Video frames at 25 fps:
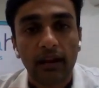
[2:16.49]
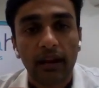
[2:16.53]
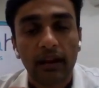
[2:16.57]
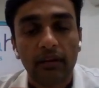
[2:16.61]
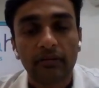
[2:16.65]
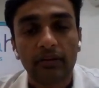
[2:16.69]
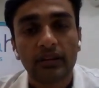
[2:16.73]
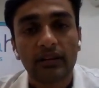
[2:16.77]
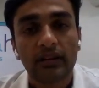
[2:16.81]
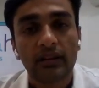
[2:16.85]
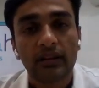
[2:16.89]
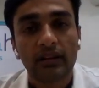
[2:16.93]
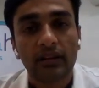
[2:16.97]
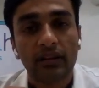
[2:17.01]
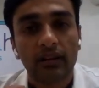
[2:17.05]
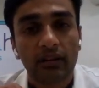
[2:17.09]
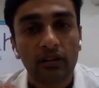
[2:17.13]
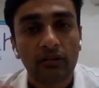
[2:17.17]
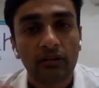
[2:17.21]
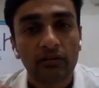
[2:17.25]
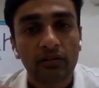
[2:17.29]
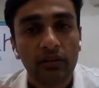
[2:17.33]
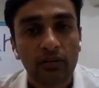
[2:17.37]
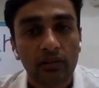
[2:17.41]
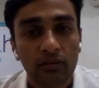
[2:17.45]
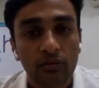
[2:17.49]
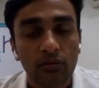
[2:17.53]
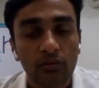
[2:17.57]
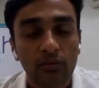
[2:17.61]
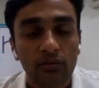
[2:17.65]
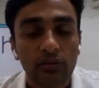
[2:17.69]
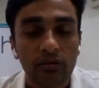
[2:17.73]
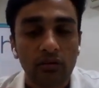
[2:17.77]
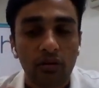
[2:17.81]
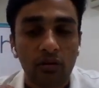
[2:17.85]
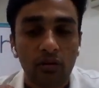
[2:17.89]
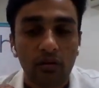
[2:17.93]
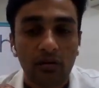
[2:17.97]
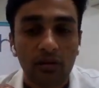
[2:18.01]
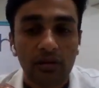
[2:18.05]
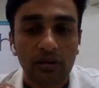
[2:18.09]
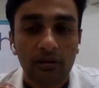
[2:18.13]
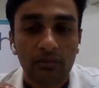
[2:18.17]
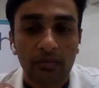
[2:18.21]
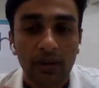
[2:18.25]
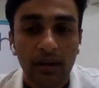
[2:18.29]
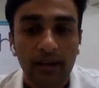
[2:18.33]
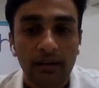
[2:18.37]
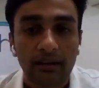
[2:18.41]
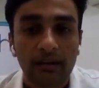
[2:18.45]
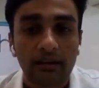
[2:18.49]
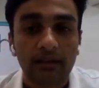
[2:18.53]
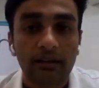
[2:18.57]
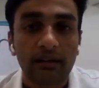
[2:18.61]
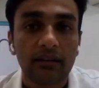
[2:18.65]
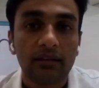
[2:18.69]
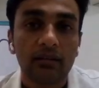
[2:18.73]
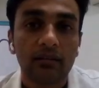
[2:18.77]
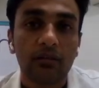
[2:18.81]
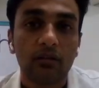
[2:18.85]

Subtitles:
everything around the tooth, all the bacteria,